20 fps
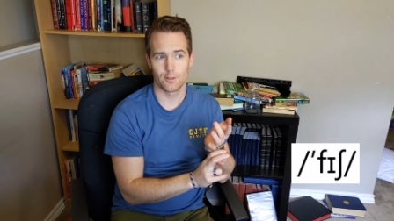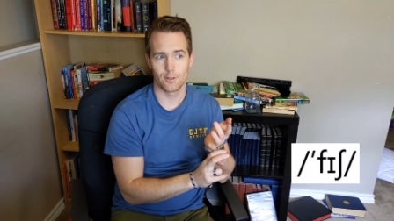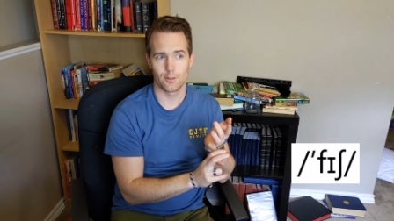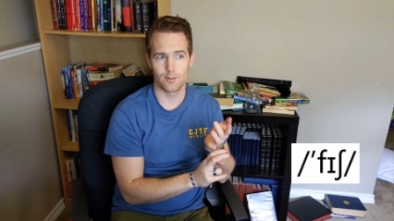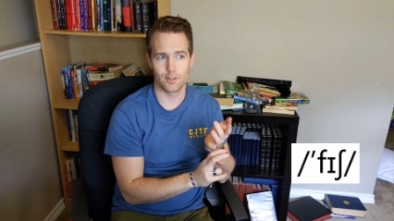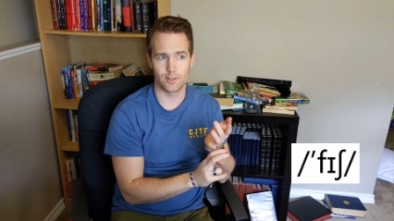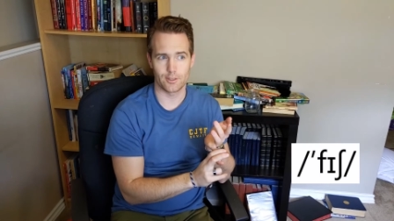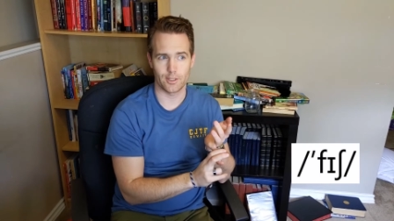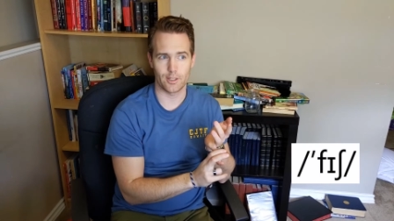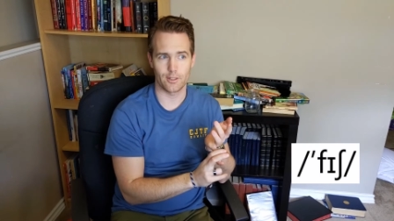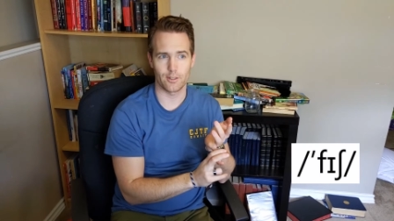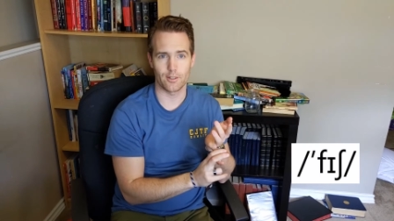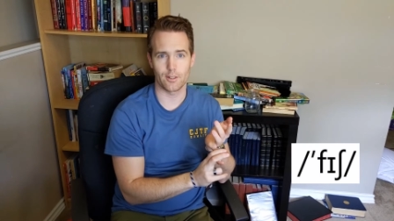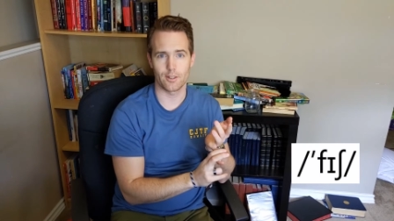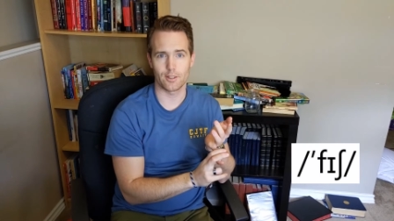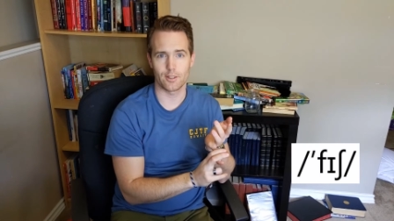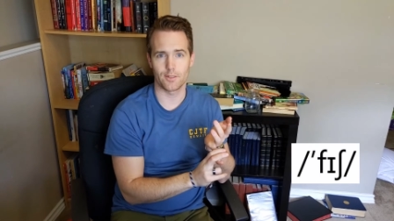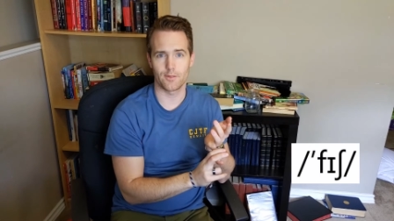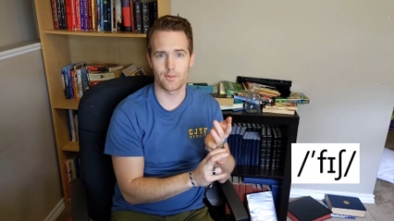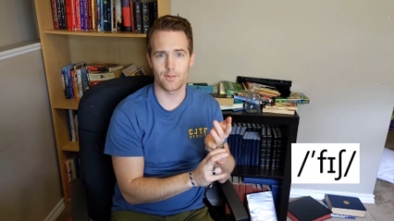The
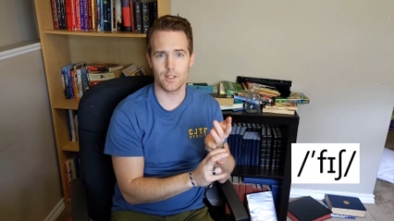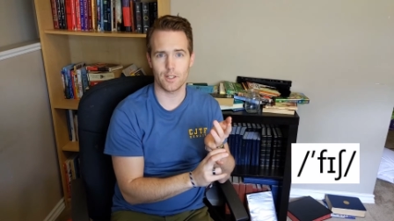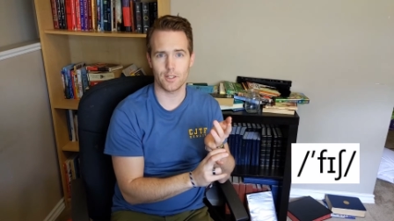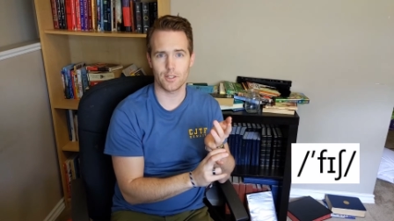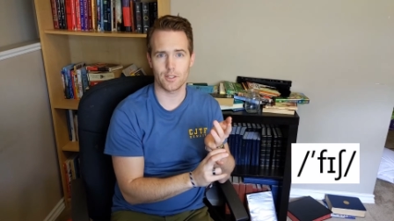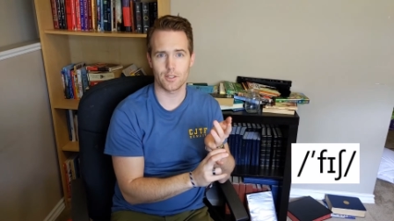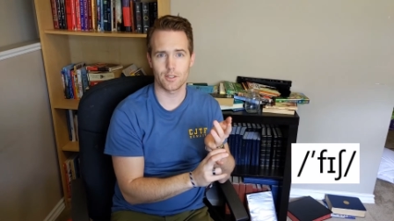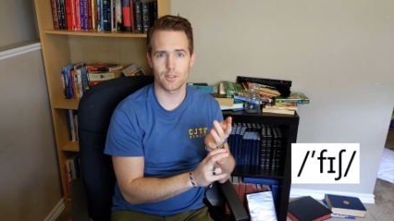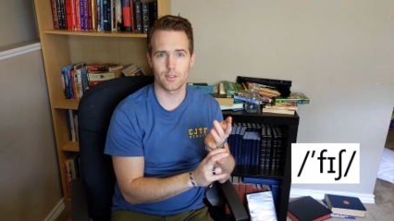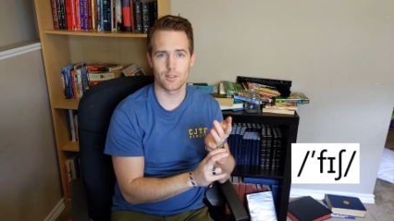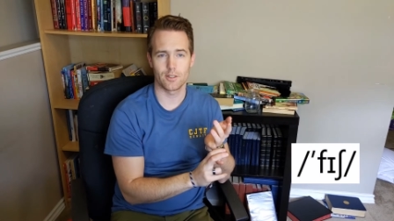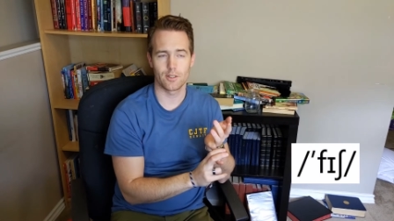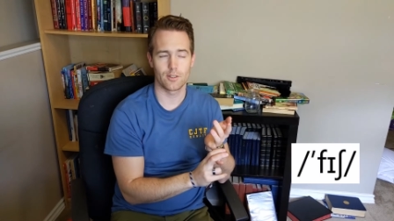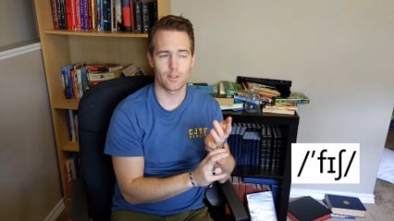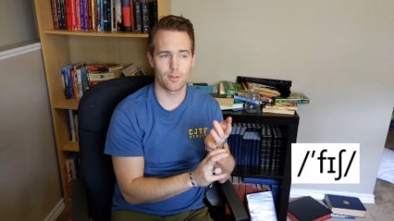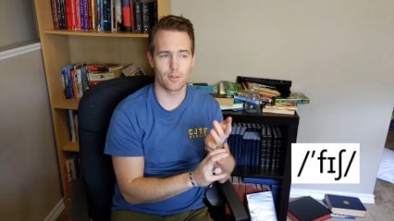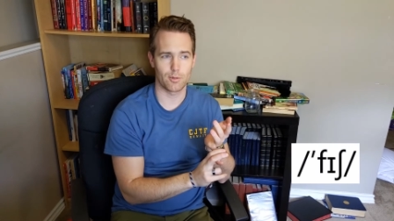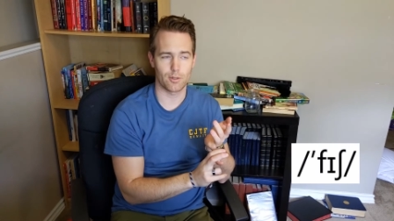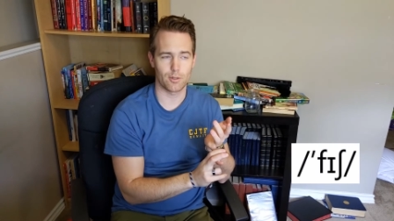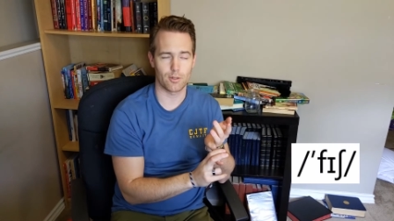singular is fish,
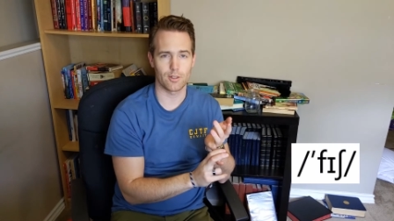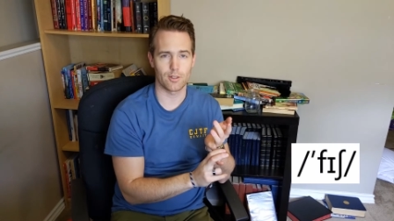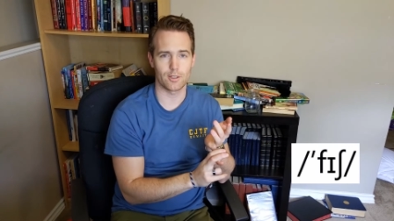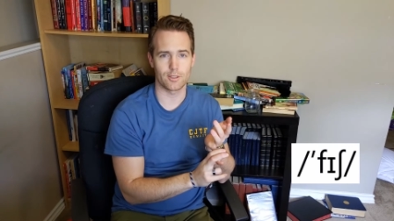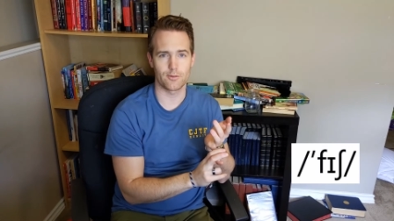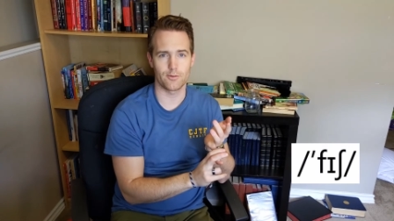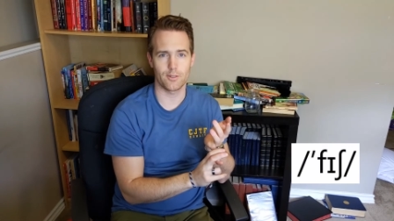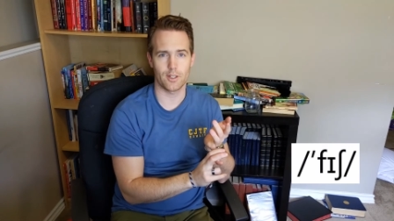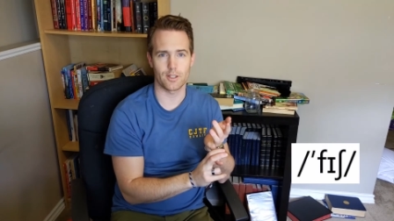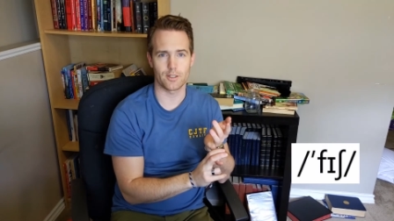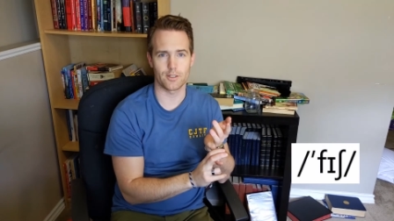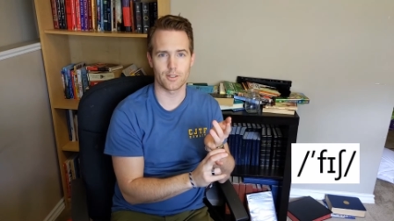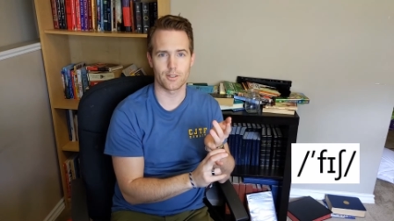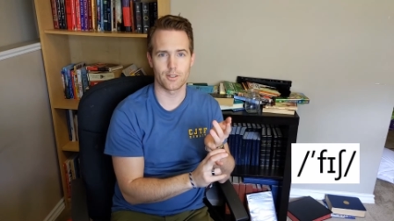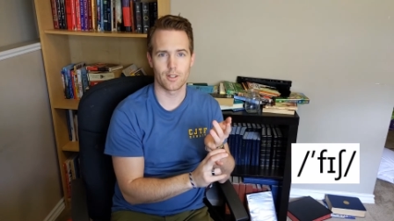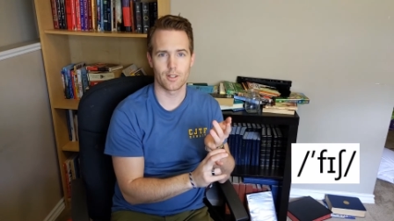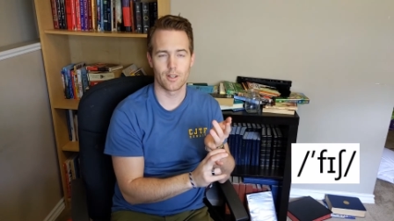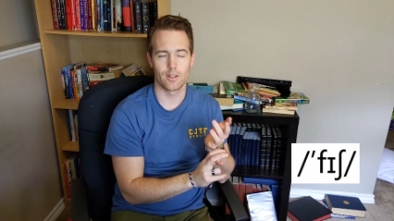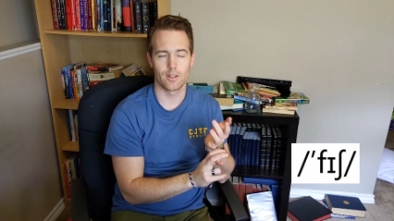the plural is fish.